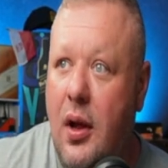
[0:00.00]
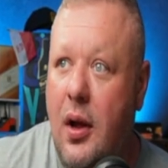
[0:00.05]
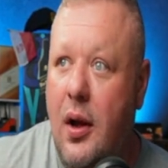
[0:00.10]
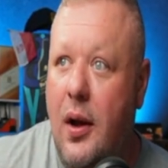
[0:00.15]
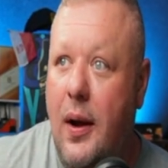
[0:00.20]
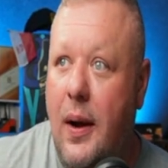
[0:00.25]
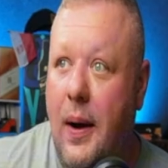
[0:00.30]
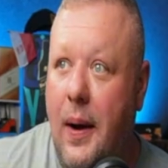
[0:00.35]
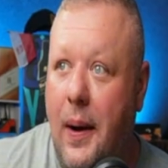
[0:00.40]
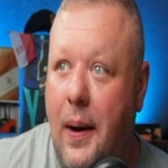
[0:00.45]

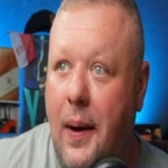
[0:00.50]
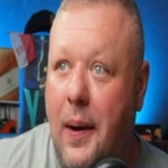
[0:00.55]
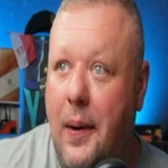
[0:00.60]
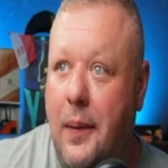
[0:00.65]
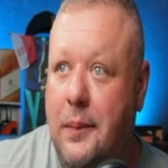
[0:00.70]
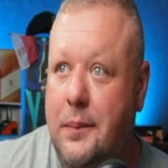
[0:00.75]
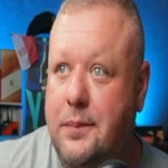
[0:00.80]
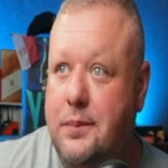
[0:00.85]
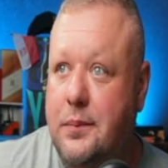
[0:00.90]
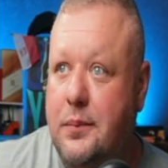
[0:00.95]

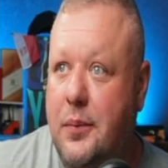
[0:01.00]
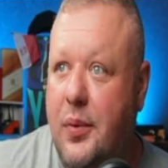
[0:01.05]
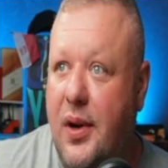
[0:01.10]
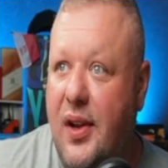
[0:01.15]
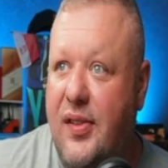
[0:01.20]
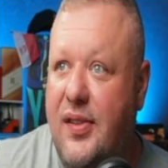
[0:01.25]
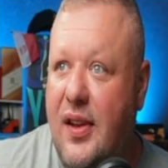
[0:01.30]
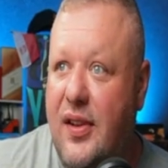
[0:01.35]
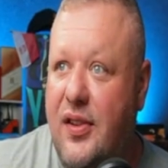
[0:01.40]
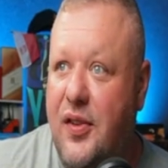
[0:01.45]
But it
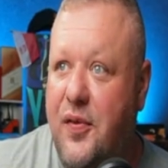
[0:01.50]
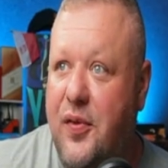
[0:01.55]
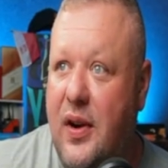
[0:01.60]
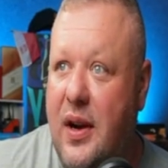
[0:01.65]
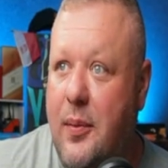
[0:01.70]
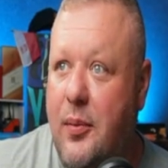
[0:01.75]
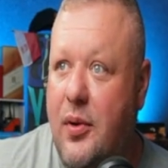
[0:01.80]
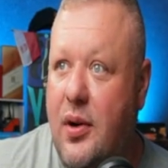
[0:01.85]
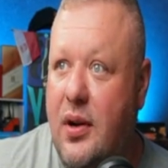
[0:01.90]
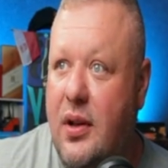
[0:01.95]
says a
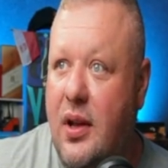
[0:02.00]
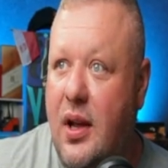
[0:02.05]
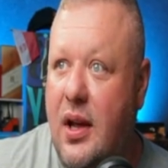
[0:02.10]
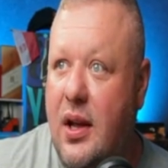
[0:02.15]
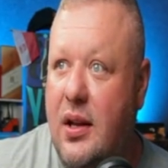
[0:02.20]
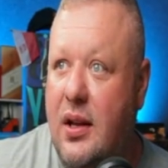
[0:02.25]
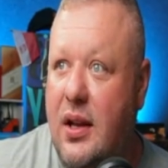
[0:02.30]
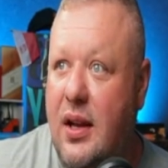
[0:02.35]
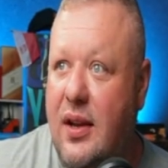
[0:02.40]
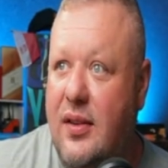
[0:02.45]
framework
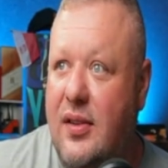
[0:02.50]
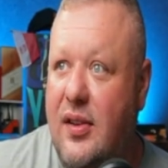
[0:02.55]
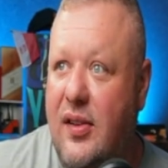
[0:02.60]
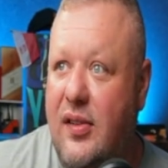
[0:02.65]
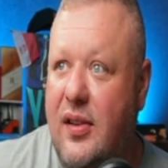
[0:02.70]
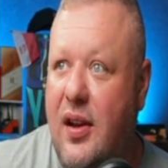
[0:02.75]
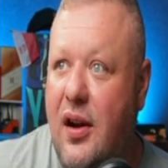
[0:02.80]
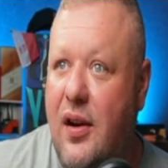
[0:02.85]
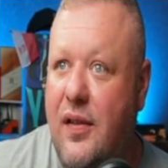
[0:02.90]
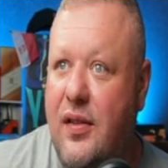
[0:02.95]
that eases
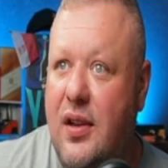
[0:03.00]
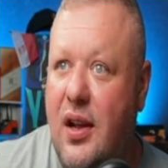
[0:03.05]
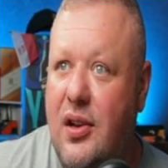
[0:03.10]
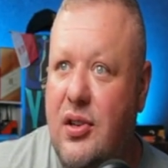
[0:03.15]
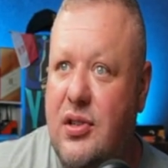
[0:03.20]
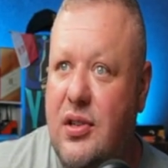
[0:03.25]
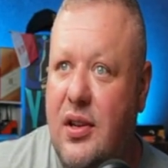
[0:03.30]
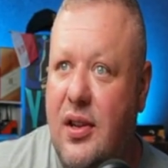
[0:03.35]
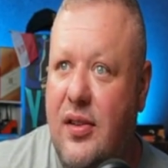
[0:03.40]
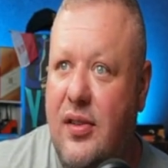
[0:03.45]
tariff
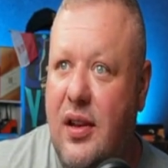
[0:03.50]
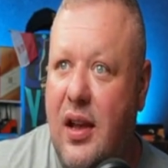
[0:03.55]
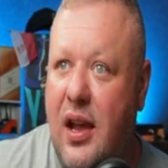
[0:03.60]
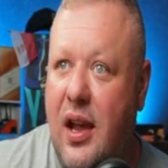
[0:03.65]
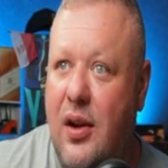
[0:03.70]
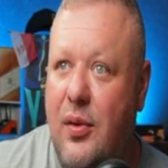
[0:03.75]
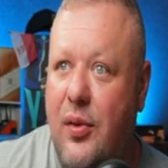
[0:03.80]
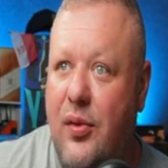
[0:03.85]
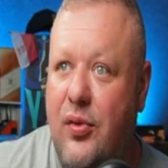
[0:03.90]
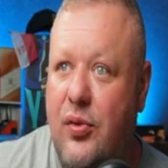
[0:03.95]
tensions
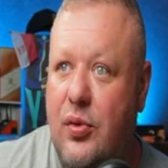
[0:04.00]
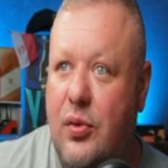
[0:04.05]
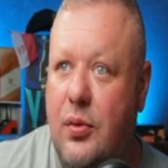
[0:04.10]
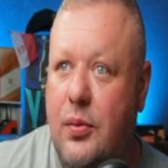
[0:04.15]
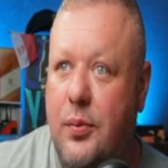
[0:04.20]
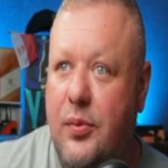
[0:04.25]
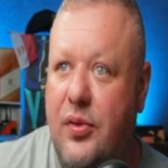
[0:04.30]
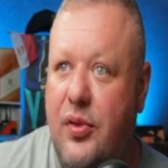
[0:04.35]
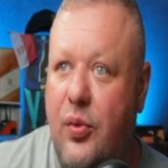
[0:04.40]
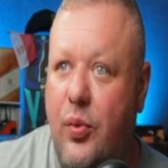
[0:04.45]
and
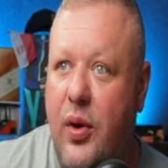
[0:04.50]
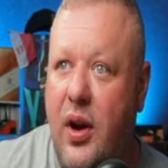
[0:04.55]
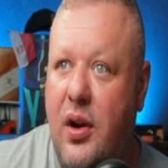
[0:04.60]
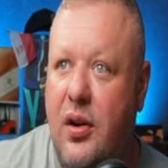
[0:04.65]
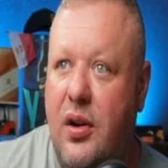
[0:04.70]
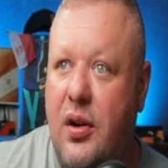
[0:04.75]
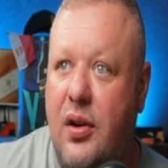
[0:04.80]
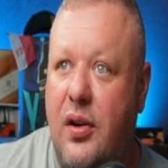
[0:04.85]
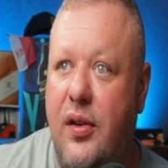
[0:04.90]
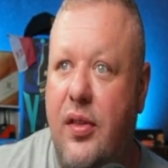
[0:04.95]
resumes rare
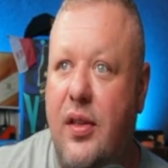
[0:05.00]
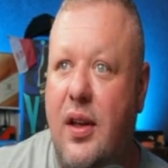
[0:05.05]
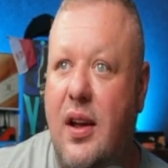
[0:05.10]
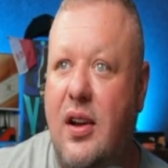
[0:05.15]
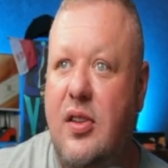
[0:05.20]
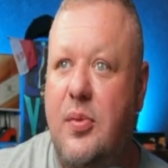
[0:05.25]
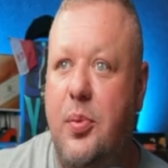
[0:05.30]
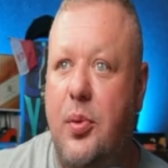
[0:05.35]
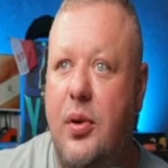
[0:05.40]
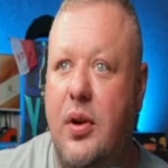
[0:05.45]
earth
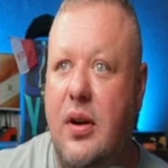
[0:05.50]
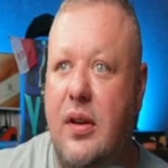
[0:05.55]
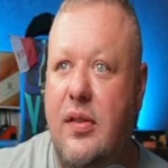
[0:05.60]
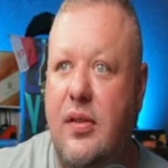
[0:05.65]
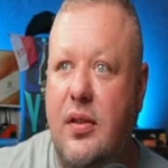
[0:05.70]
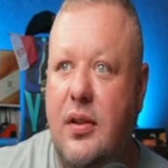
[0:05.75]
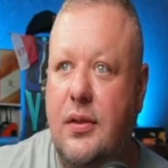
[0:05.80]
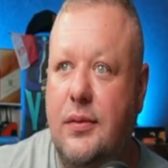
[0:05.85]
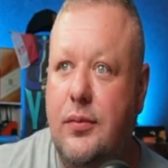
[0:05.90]
exports.